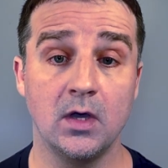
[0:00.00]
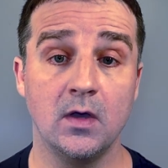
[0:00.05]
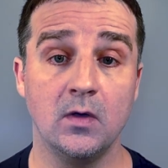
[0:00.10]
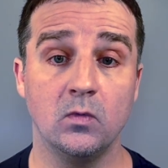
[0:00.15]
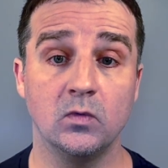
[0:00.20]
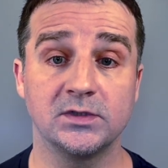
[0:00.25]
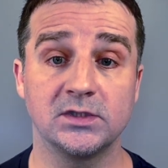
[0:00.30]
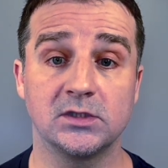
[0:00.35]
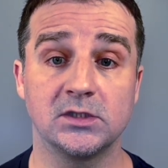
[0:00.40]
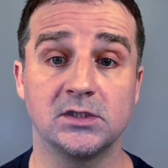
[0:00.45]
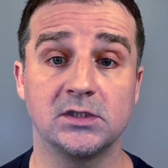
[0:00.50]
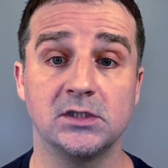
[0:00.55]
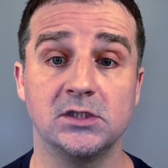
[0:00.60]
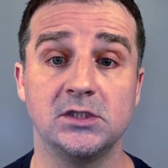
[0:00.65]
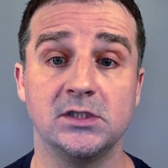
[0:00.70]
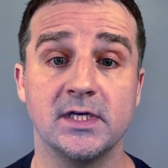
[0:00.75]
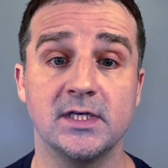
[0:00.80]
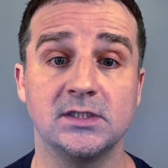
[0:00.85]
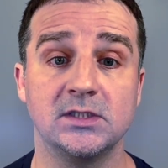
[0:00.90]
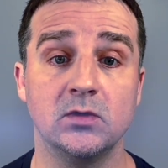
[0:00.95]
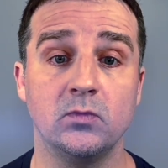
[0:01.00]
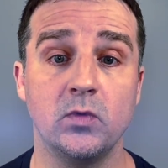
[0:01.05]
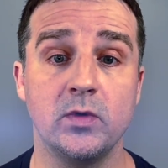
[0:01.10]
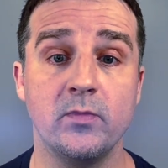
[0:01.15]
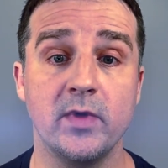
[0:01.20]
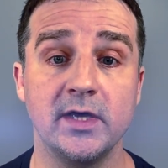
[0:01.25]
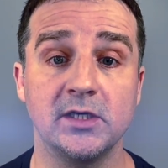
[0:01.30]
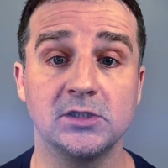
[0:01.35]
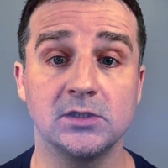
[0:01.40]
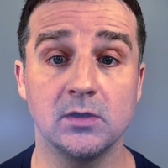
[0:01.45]
was to suggest that we
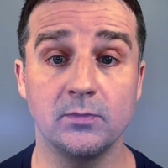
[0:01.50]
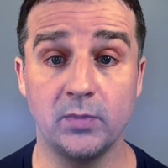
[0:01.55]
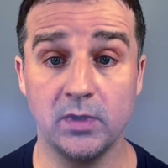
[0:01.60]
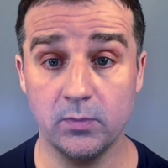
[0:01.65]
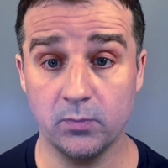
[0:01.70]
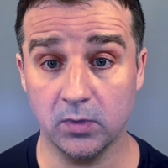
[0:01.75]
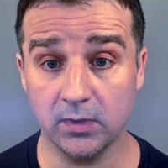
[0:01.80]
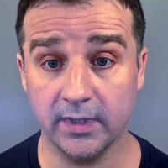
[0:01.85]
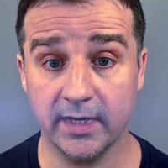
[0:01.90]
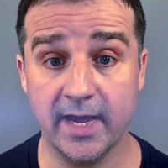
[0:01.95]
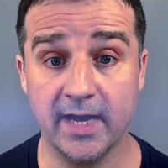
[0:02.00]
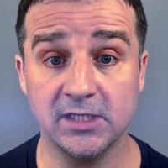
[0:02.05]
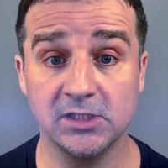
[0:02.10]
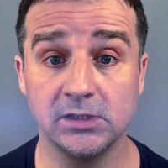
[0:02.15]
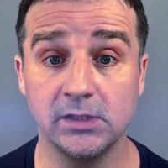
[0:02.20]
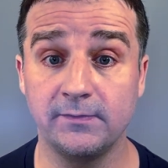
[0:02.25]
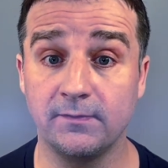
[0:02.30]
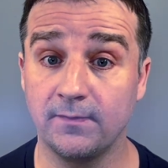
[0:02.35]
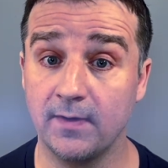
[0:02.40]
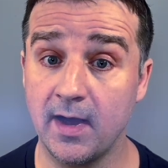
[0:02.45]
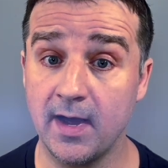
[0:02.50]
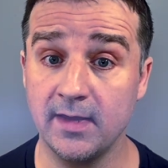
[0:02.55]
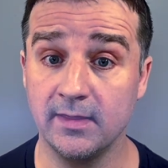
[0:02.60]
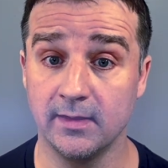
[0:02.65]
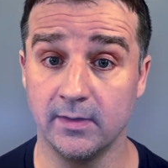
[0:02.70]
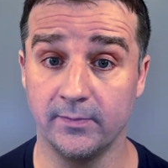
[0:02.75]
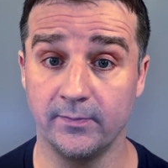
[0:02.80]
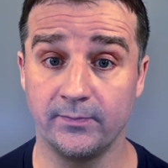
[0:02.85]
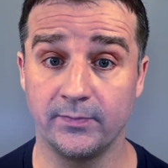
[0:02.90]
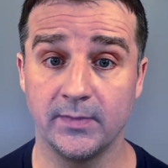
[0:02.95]
make sure people can actually find
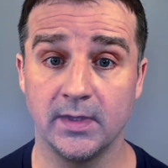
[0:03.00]
them.